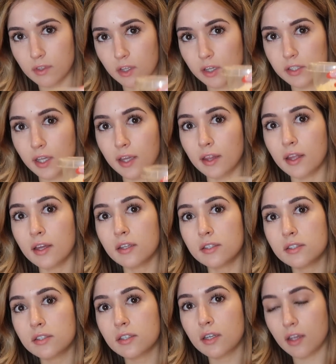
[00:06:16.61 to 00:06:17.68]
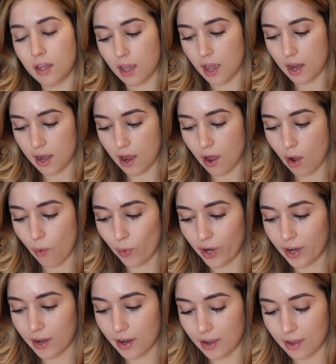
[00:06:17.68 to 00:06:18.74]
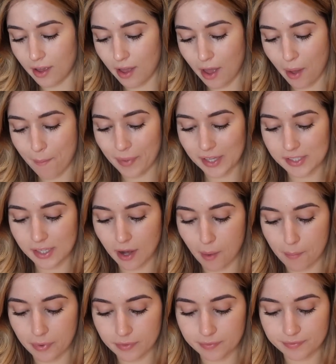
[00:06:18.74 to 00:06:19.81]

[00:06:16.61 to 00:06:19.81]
Looks like this. And now we're gonna mix it up.